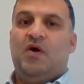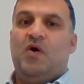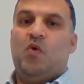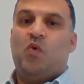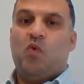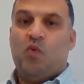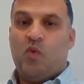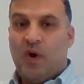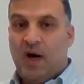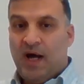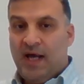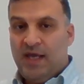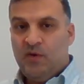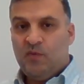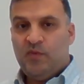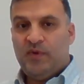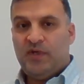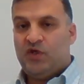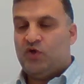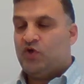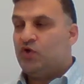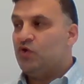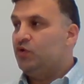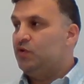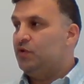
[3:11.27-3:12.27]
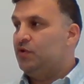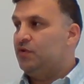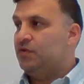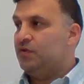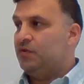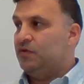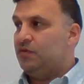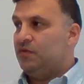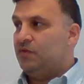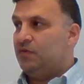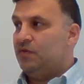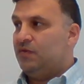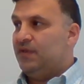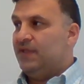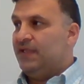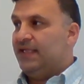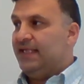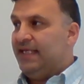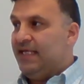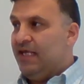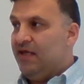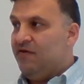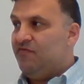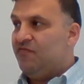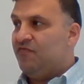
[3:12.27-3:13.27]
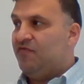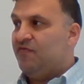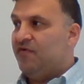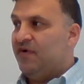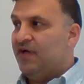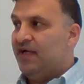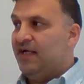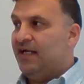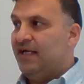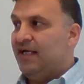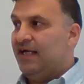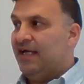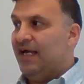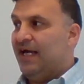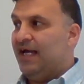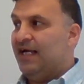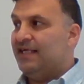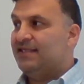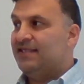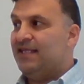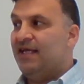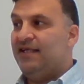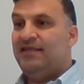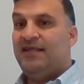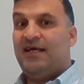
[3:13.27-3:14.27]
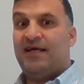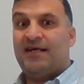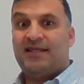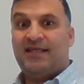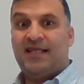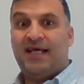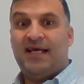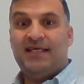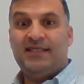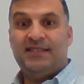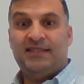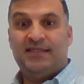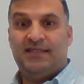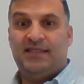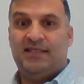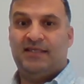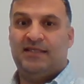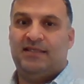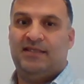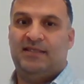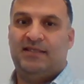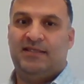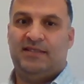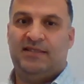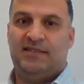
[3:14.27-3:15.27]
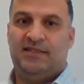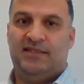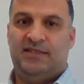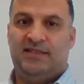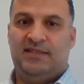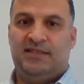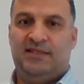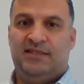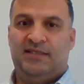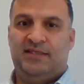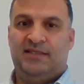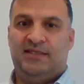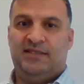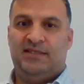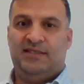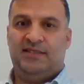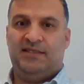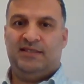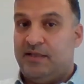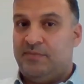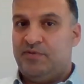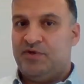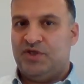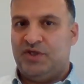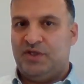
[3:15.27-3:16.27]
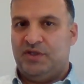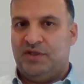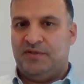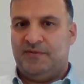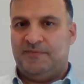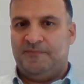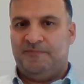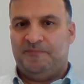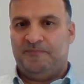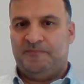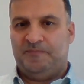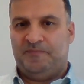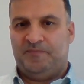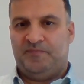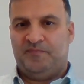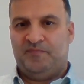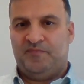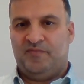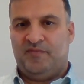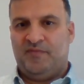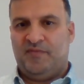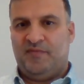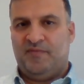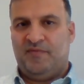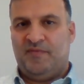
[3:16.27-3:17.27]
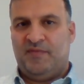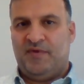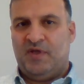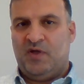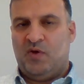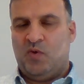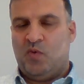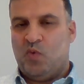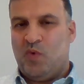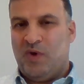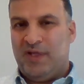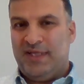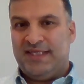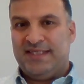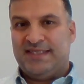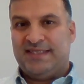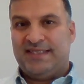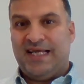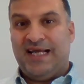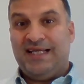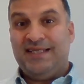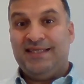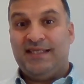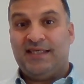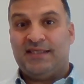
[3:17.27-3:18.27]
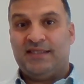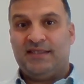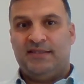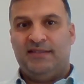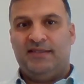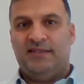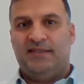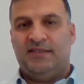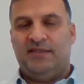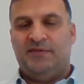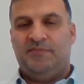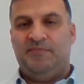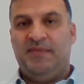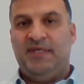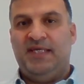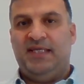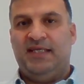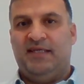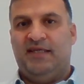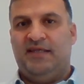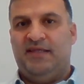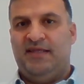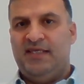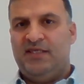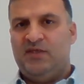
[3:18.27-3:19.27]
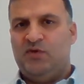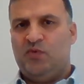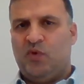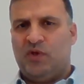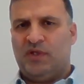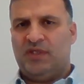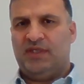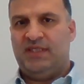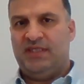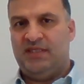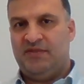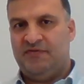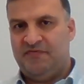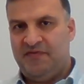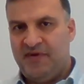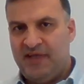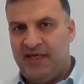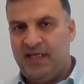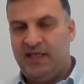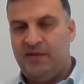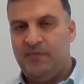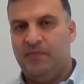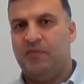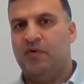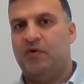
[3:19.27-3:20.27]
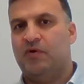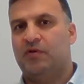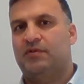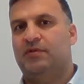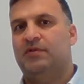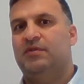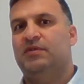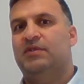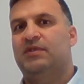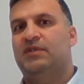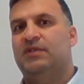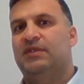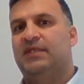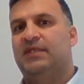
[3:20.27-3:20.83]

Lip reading: Why we should give a standardized description? What standard mean? This word is very important,